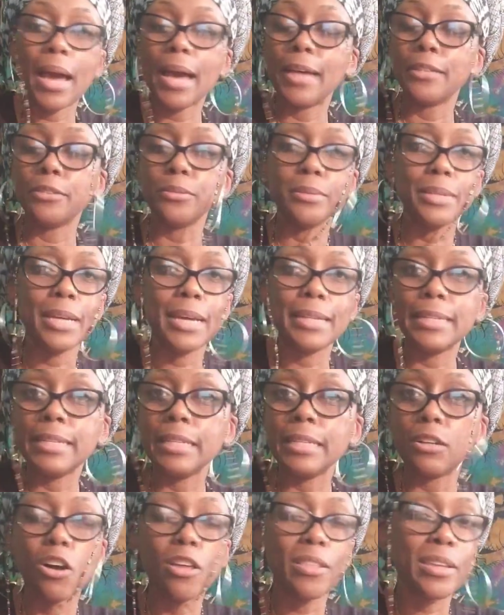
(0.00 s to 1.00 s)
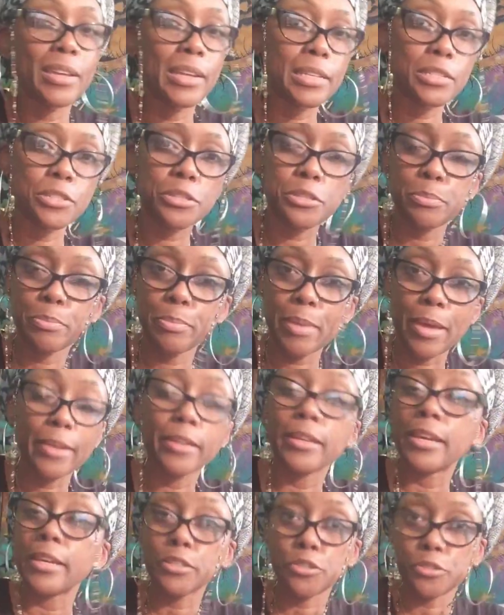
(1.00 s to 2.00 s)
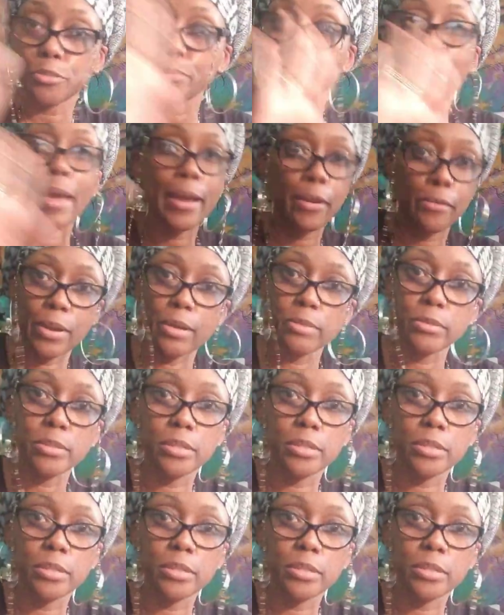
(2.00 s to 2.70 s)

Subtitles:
I do not need all that extra background